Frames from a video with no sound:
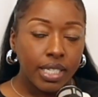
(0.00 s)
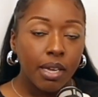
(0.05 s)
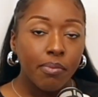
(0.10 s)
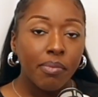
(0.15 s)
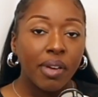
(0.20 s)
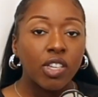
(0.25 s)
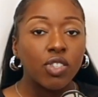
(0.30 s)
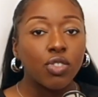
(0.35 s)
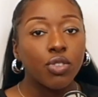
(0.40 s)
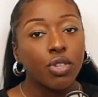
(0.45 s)
It
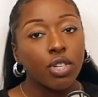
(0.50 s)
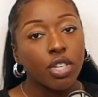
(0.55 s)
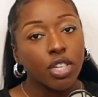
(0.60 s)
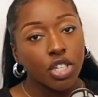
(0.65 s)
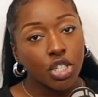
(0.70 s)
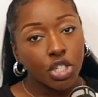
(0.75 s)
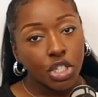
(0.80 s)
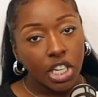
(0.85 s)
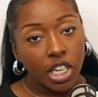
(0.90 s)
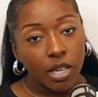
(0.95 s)
makes you look
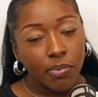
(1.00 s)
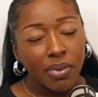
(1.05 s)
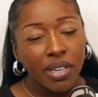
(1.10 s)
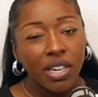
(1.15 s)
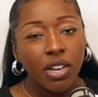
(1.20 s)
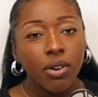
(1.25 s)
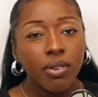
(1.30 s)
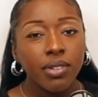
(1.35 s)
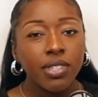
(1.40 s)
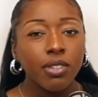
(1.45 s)
cheap, and
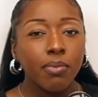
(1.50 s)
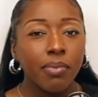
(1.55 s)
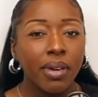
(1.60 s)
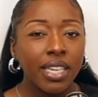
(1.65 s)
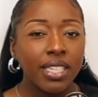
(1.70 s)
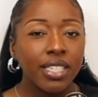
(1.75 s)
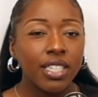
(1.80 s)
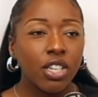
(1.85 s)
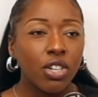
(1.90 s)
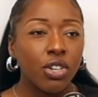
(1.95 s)
it also
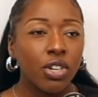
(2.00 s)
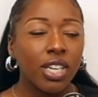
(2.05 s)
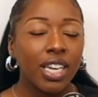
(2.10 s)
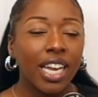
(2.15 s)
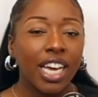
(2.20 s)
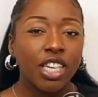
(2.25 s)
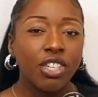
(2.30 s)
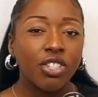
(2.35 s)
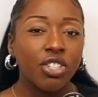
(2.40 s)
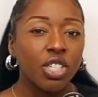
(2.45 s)
makes it look
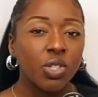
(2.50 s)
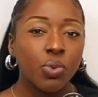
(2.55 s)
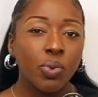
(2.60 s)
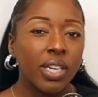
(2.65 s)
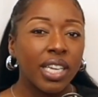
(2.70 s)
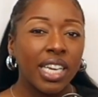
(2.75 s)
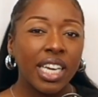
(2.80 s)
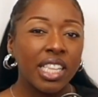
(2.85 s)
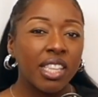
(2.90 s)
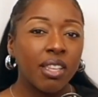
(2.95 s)
like you just
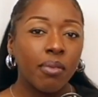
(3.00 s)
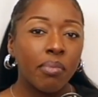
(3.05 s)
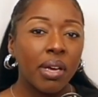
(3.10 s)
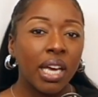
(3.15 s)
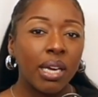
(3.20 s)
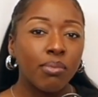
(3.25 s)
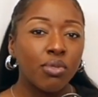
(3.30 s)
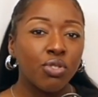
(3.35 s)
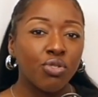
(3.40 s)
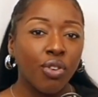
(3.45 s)
want to get the
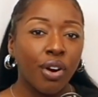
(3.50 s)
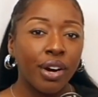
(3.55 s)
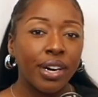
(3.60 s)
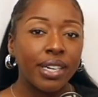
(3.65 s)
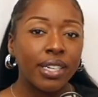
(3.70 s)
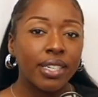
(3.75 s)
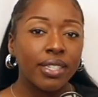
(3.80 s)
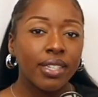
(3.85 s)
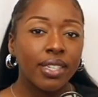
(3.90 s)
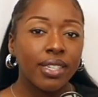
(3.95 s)
babe
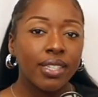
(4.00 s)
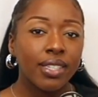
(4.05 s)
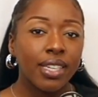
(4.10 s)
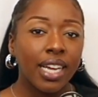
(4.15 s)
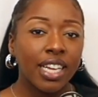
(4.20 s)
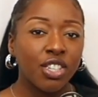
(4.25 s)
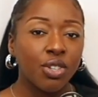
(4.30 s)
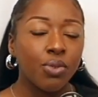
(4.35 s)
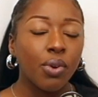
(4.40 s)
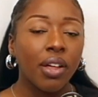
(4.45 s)
drunk
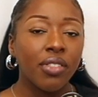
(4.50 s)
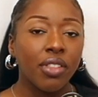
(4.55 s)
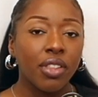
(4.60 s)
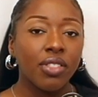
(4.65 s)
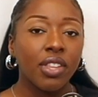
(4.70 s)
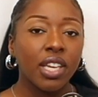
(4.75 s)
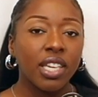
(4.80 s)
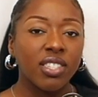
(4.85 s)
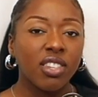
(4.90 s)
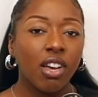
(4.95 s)
and do other
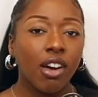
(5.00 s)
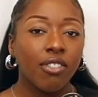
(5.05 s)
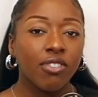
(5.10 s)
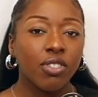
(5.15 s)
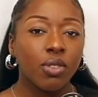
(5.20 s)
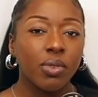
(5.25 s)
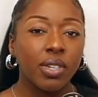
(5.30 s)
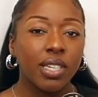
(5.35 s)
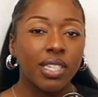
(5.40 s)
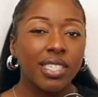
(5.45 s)
things
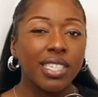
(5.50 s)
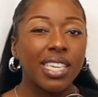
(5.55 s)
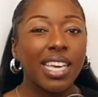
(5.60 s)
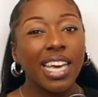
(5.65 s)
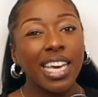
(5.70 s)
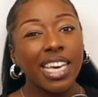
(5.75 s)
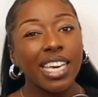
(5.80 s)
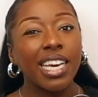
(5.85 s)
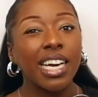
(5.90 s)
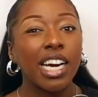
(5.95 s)
afterwards.
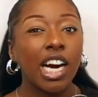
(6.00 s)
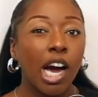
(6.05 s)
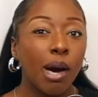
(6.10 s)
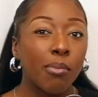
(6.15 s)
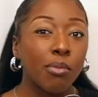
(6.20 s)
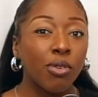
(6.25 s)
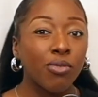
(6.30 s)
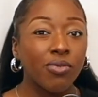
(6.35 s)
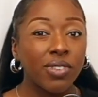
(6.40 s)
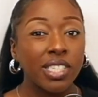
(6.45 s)
It can
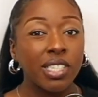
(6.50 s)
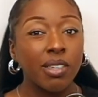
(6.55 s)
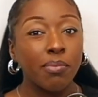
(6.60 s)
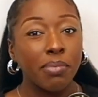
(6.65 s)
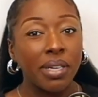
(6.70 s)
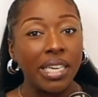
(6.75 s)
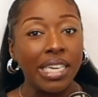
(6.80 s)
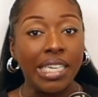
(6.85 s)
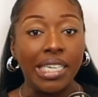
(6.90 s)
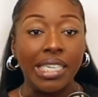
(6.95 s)
come off as a
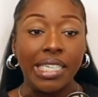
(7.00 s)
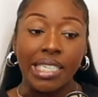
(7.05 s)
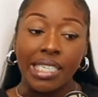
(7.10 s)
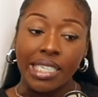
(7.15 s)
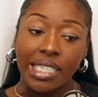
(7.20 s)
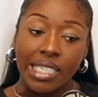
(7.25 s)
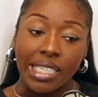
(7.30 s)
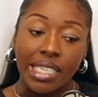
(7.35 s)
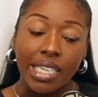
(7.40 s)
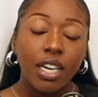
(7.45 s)
bit
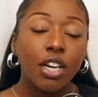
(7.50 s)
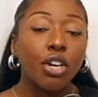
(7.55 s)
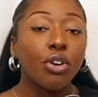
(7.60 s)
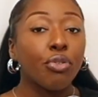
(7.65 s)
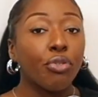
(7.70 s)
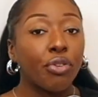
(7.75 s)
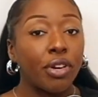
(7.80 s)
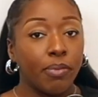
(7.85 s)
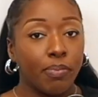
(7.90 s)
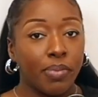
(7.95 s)

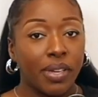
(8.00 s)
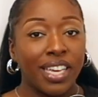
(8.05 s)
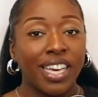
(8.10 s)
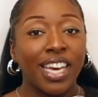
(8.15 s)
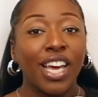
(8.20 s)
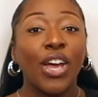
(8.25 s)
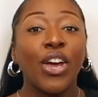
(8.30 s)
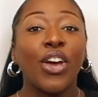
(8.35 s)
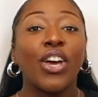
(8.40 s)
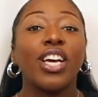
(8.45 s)
creepy.
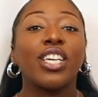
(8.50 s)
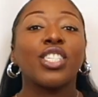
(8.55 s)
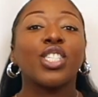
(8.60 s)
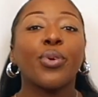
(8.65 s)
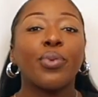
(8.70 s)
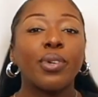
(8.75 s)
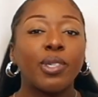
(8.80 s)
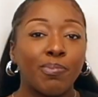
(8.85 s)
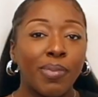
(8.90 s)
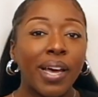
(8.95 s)

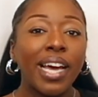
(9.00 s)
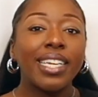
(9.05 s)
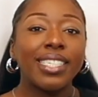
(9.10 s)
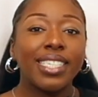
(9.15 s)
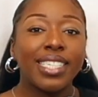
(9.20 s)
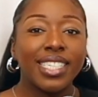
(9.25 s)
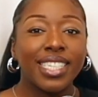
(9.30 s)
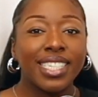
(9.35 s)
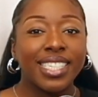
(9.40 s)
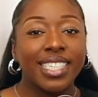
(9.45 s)
So it's better
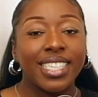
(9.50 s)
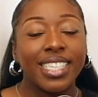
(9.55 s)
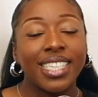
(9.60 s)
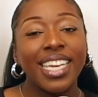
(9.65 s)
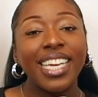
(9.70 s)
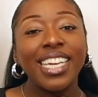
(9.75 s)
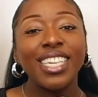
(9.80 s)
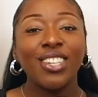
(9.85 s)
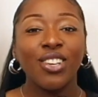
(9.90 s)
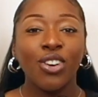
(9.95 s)
to just
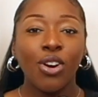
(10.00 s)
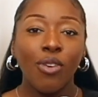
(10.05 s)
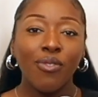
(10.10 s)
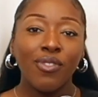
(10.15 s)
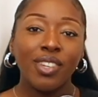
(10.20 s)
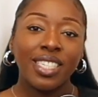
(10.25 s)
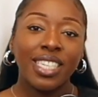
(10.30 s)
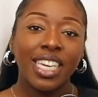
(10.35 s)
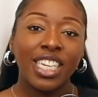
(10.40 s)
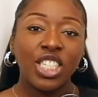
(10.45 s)
lead the
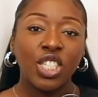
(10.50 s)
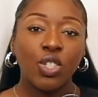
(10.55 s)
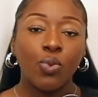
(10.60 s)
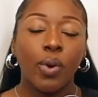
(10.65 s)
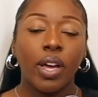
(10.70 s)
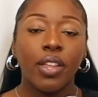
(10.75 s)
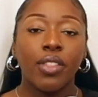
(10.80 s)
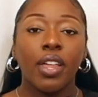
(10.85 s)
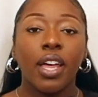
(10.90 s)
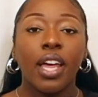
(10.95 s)
conversation
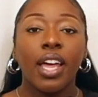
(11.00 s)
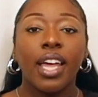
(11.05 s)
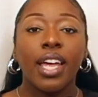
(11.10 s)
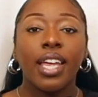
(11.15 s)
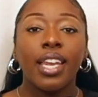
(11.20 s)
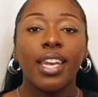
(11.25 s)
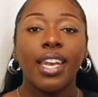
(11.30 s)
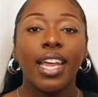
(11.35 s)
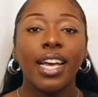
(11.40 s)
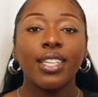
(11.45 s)
with,
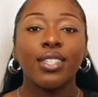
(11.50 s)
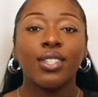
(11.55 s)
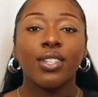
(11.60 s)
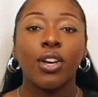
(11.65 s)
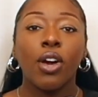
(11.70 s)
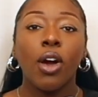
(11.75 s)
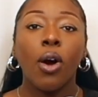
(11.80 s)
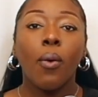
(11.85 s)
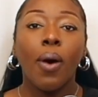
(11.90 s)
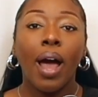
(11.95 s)
let's
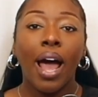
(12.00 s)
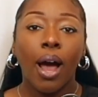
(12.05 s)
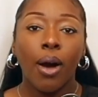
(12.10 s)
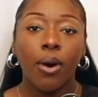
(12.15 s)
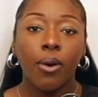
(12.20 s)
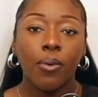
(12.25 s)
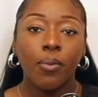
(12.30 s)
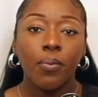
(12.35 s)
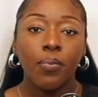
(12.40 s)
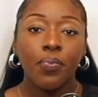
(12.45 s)
go out.